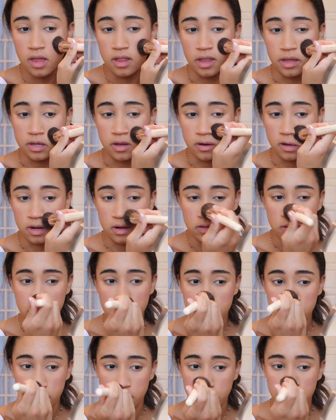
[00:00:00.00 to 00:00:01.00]
like you're gonna
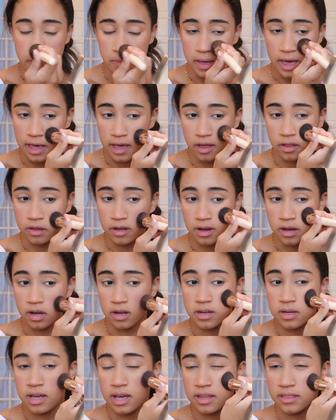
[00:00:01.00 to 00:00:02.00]
look a little bit
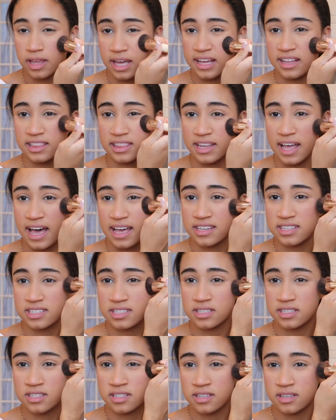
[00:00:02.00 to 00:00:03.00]
paler and like
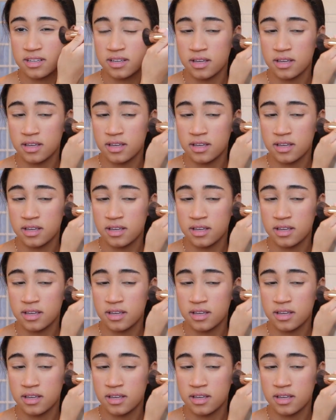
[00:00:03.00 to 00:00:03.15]
less